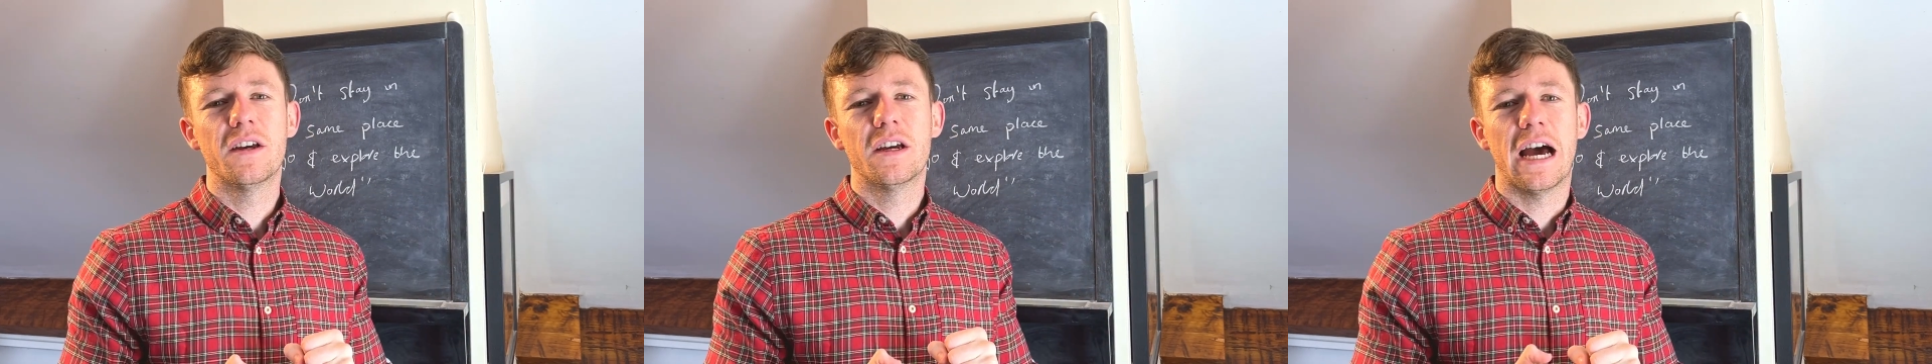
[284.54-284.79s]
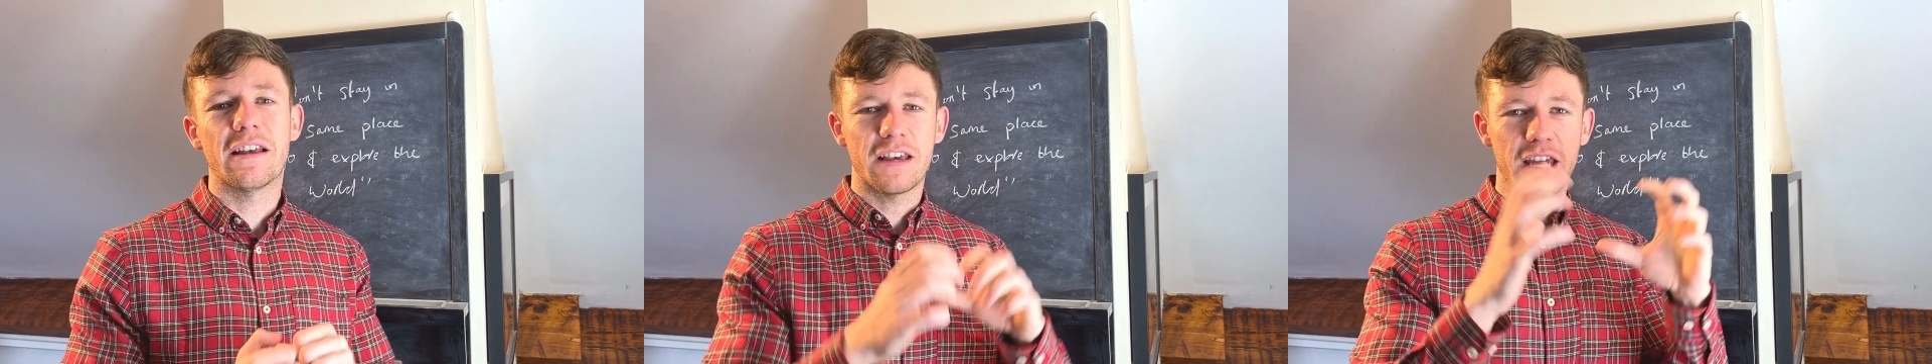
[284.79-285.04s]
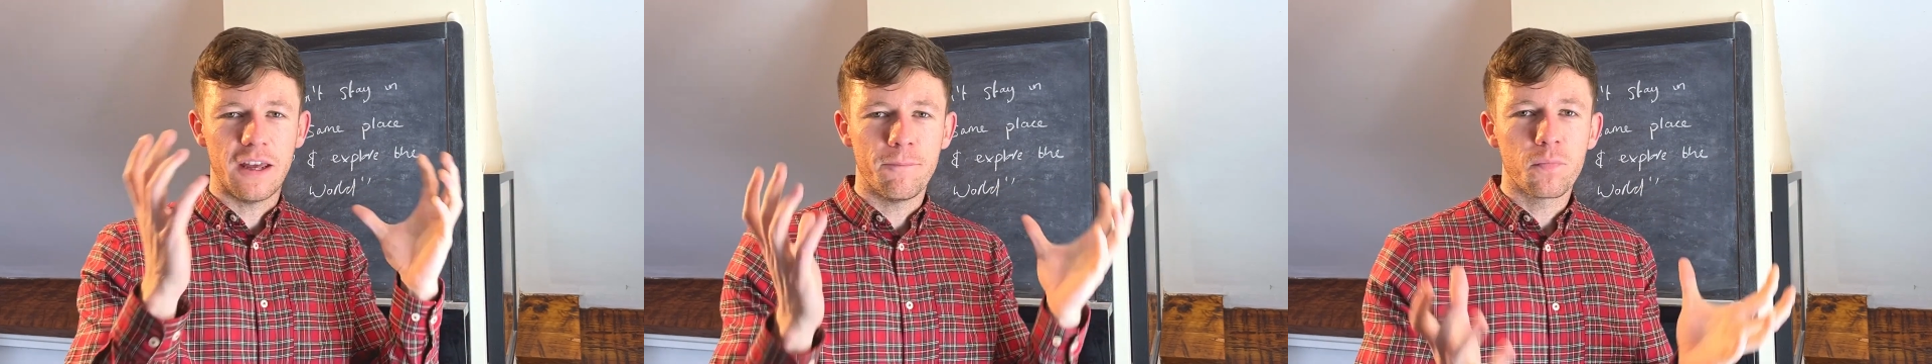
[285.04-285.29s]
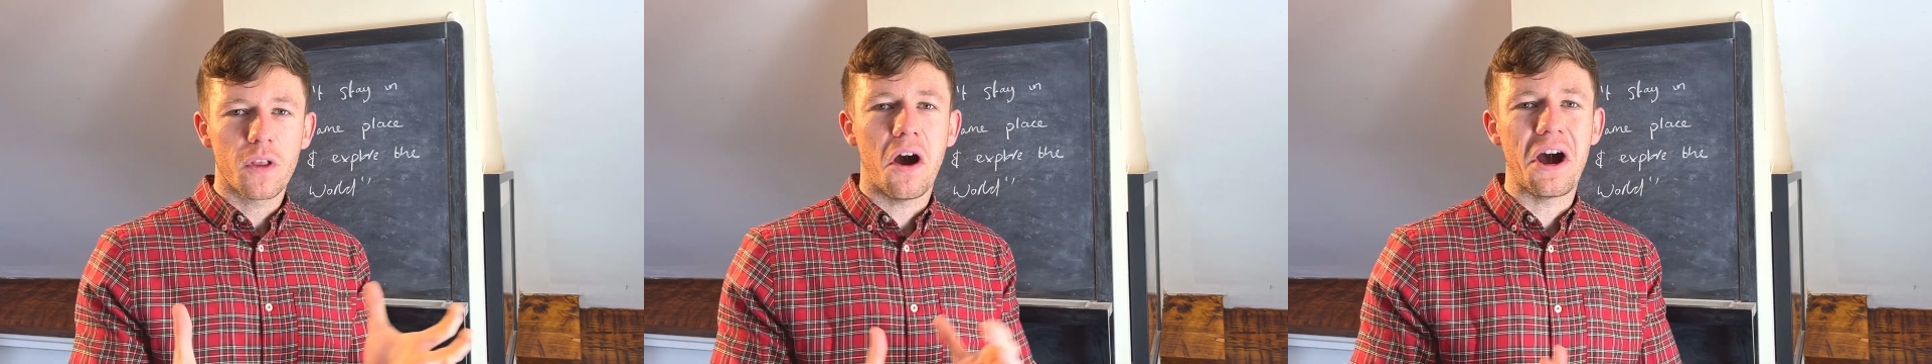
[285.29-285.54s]
as a
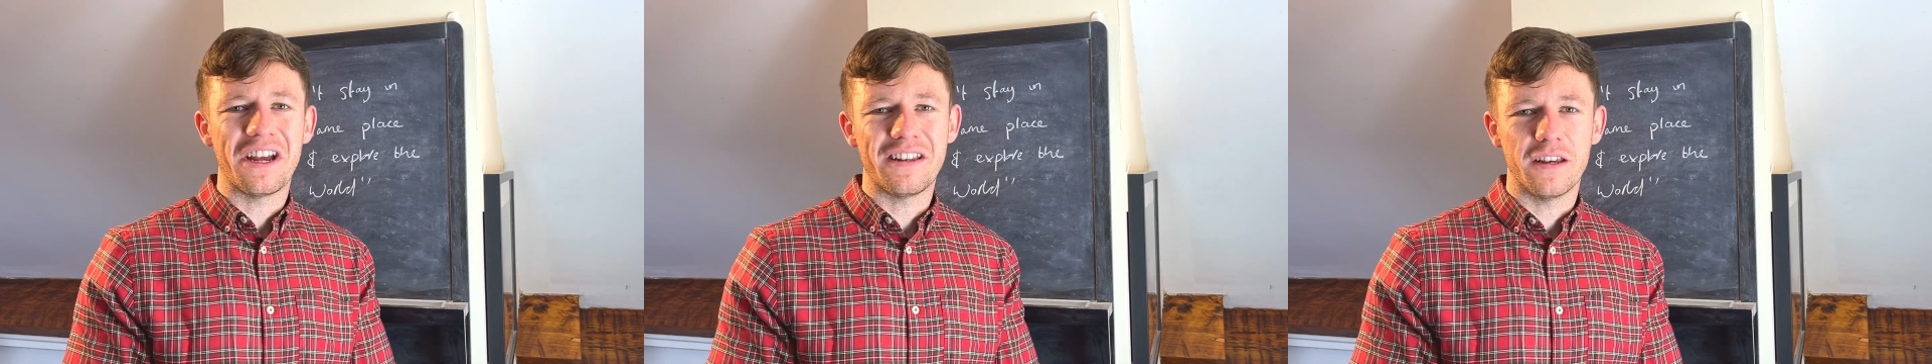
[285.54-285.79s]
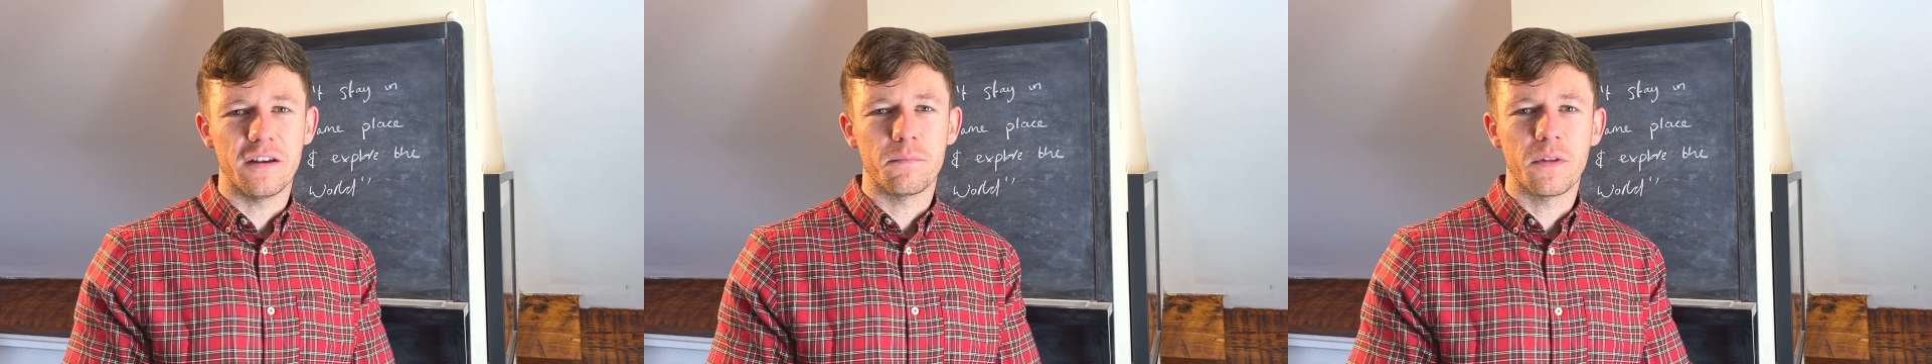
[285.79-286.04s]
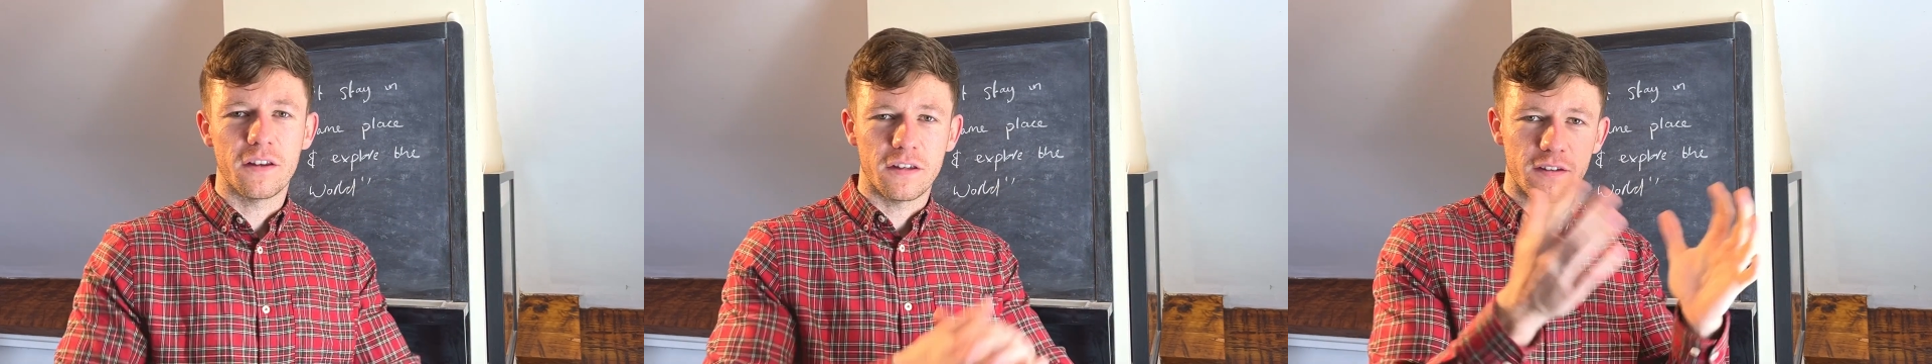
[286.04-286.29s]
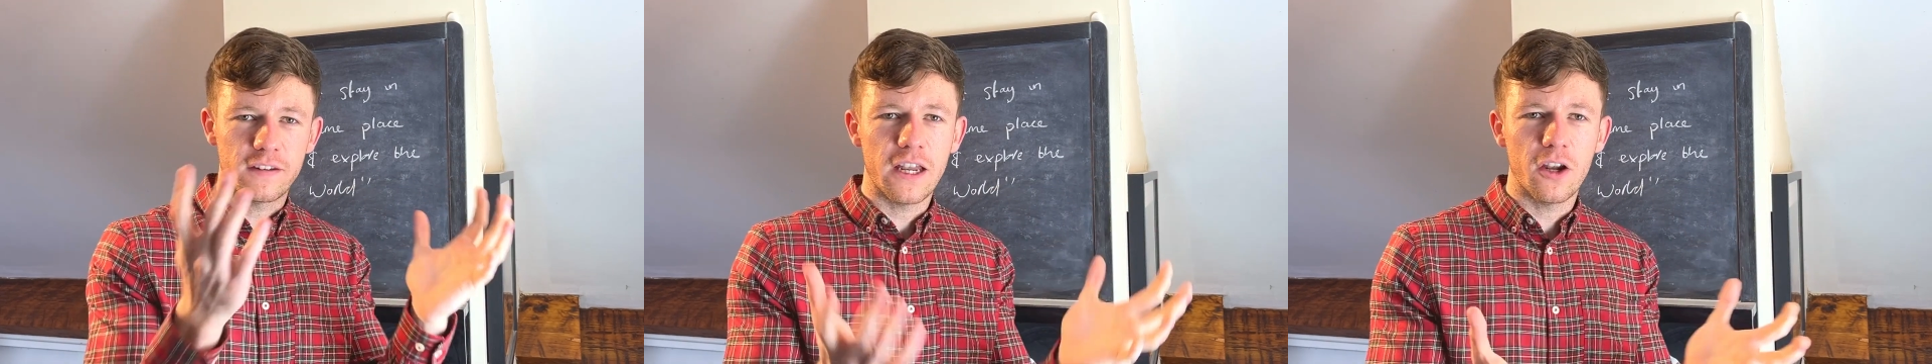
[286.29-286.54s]
idea, as a
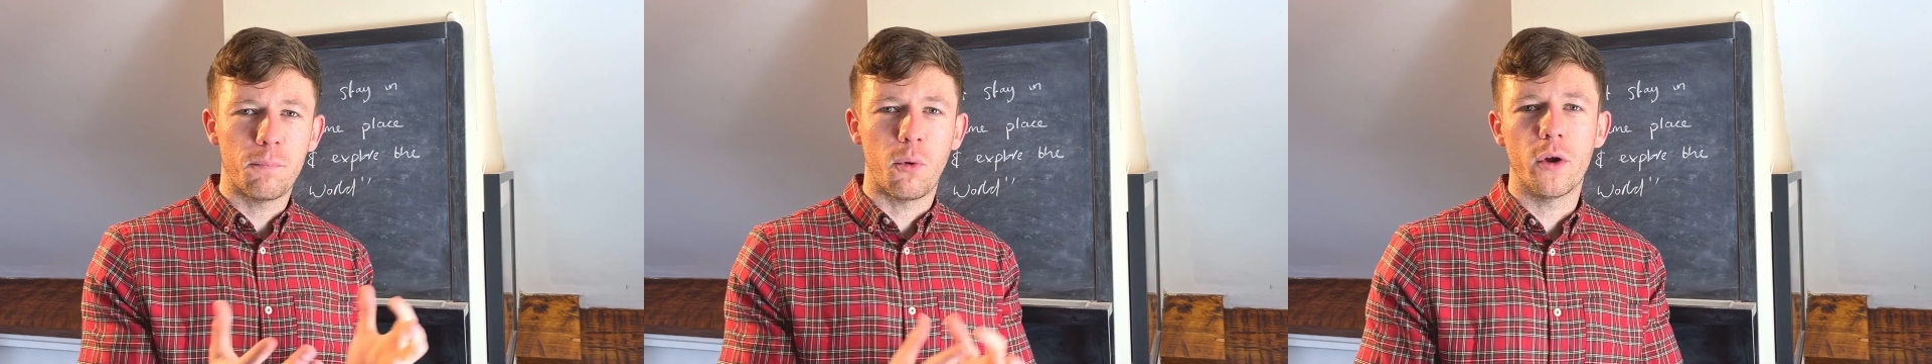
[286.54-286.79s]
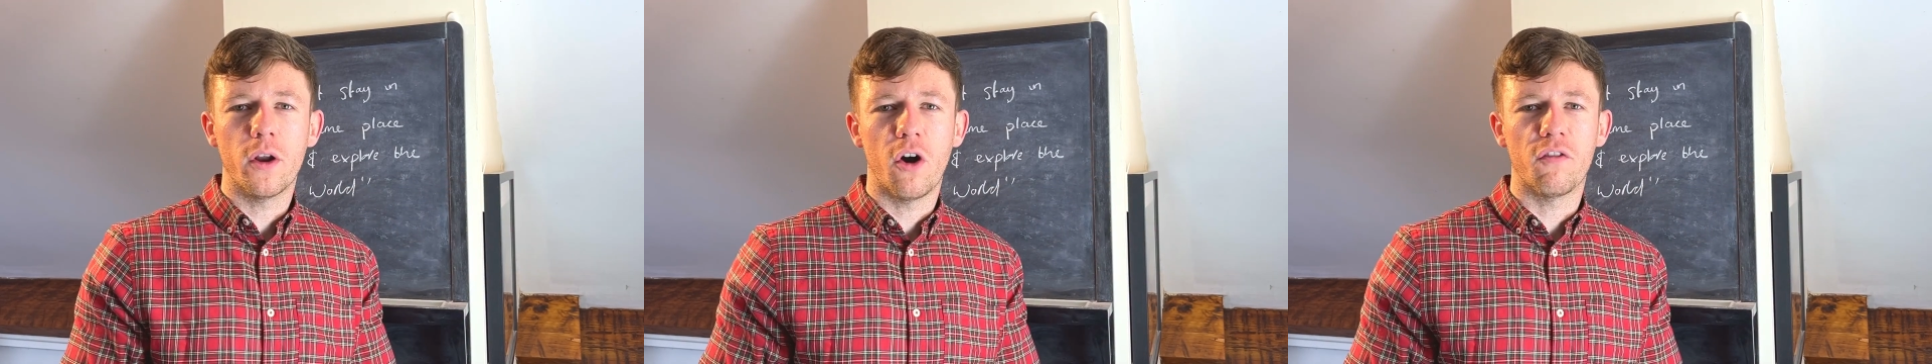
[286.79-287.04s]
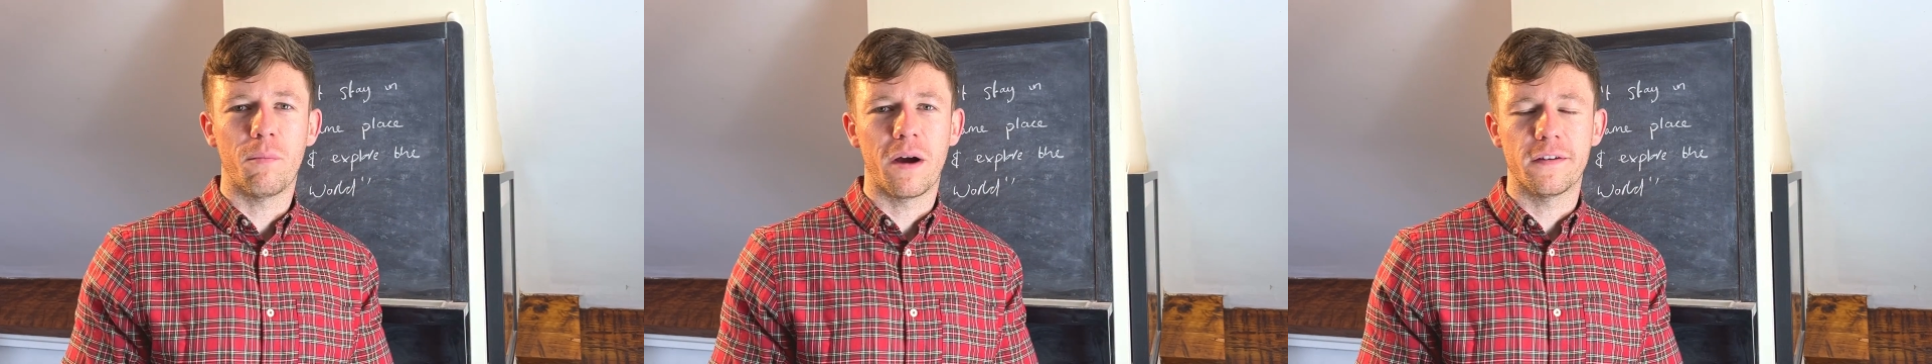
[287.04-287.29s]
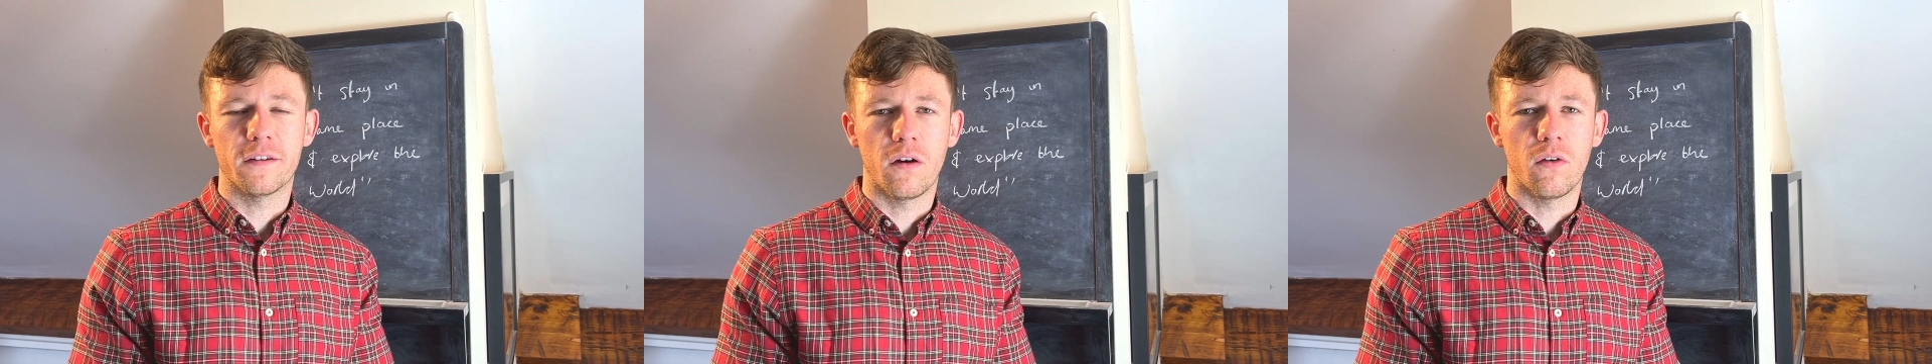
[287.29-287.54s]
center point of my
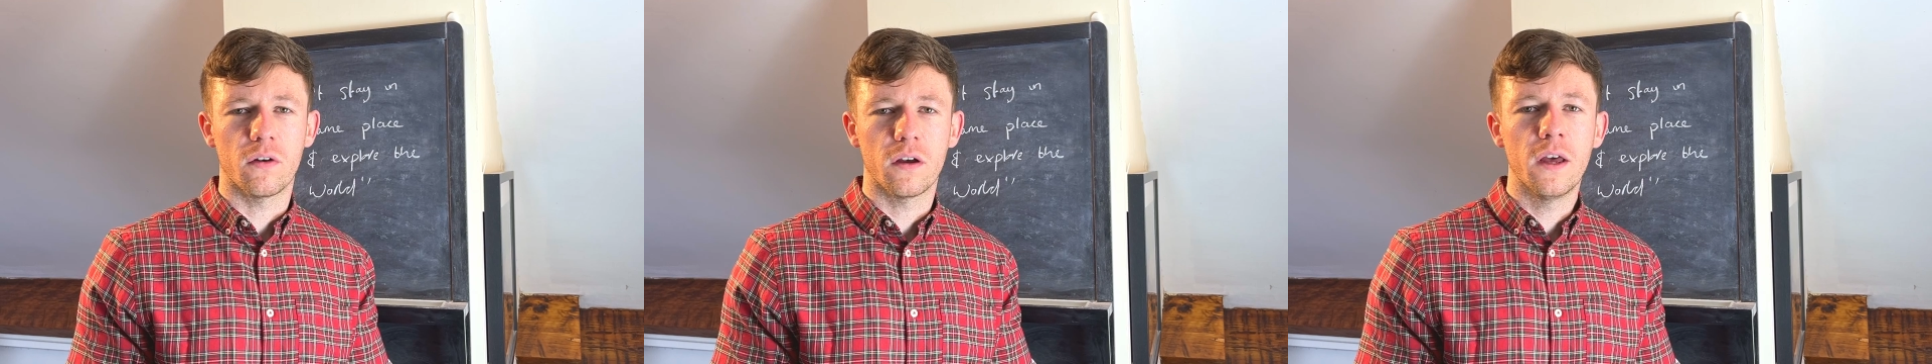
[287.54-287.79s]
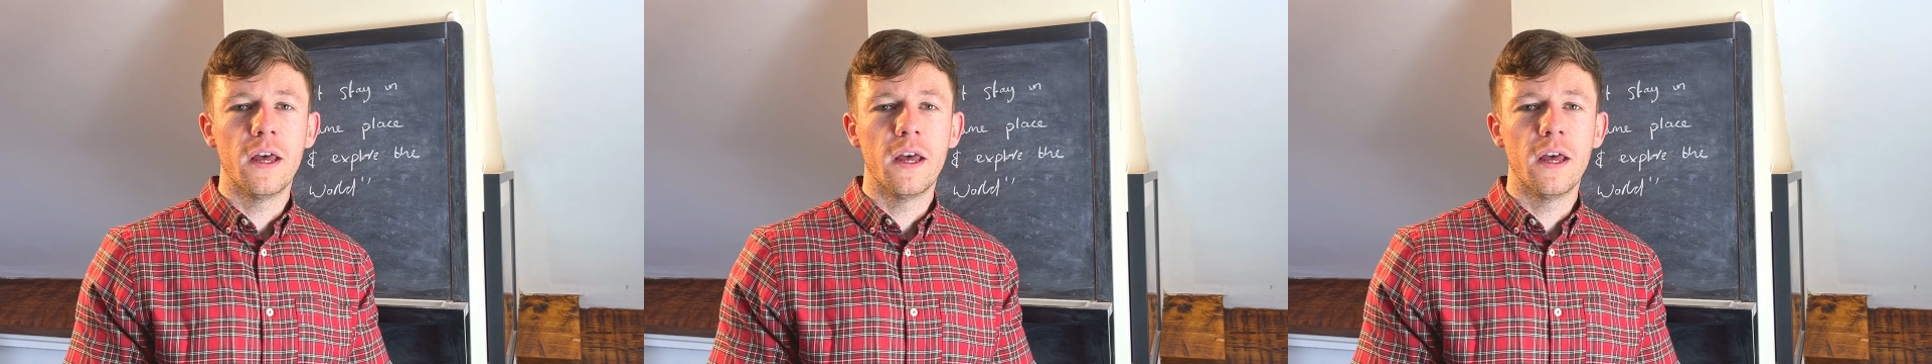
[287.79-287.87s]
song.